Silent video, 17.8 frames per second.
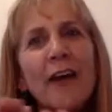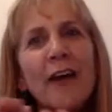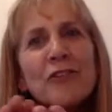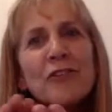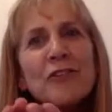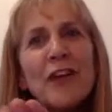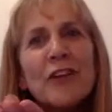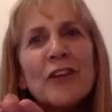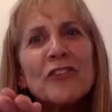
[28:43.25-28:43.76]
We
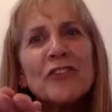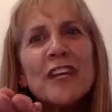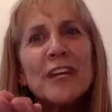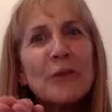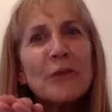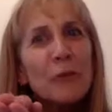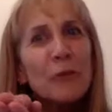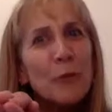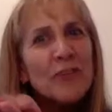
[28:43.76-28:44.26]
say it's
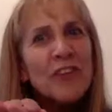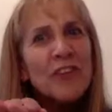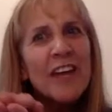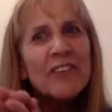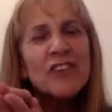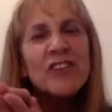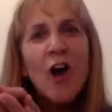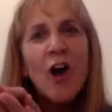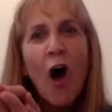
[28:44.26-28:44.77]

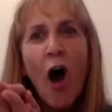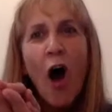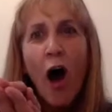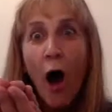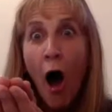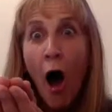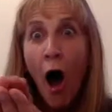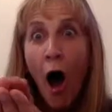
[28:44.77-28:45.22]
the awe.